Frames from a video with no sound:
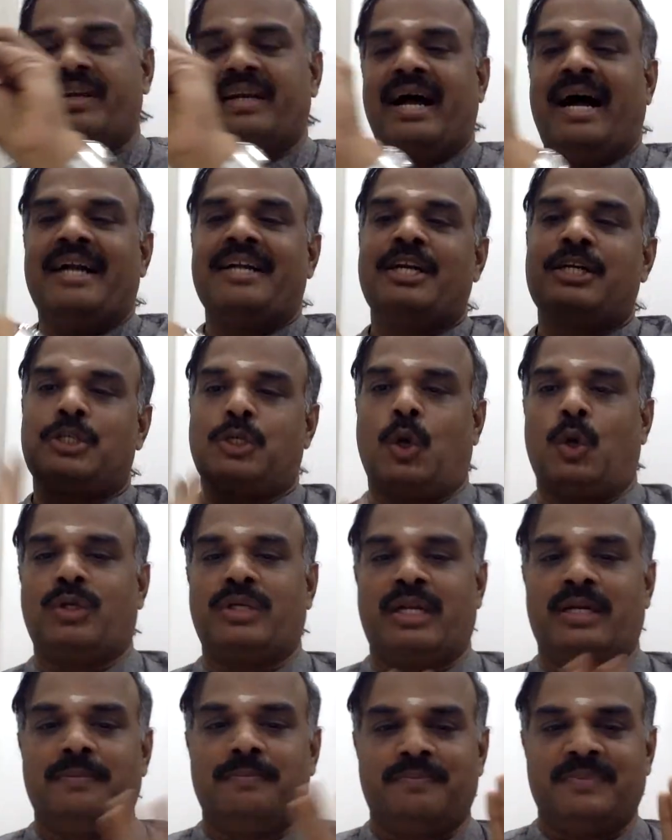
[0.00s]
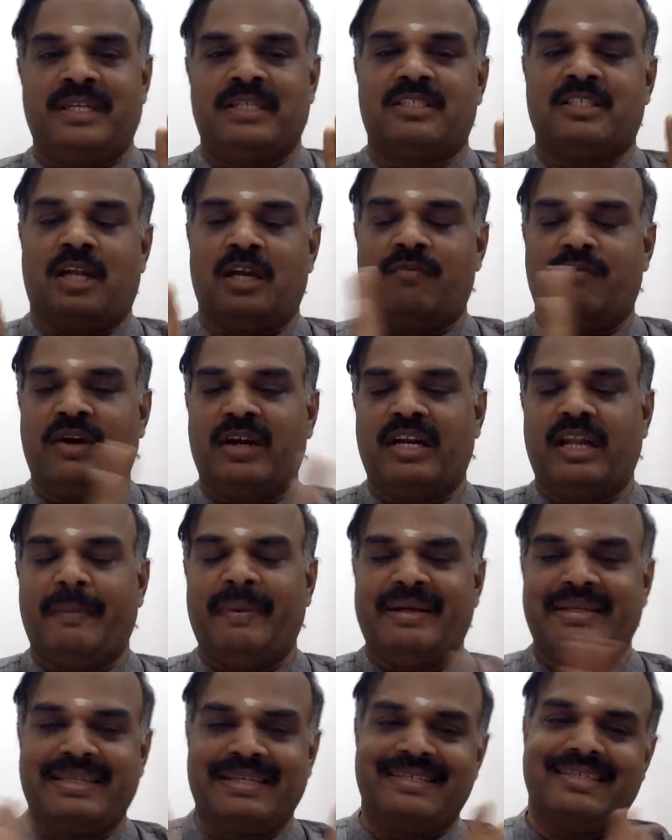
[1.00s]
and total. That's all for
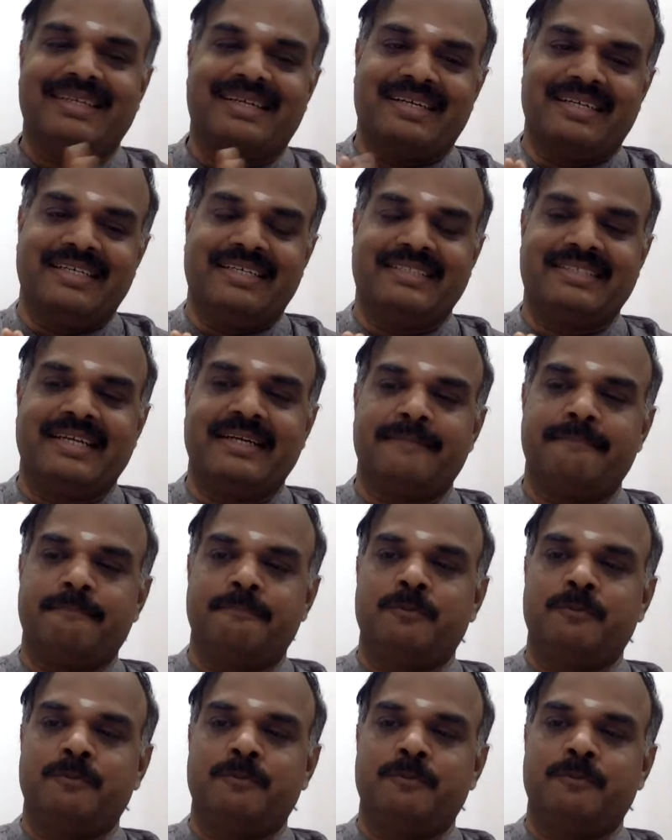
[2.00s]
debit side and credit side.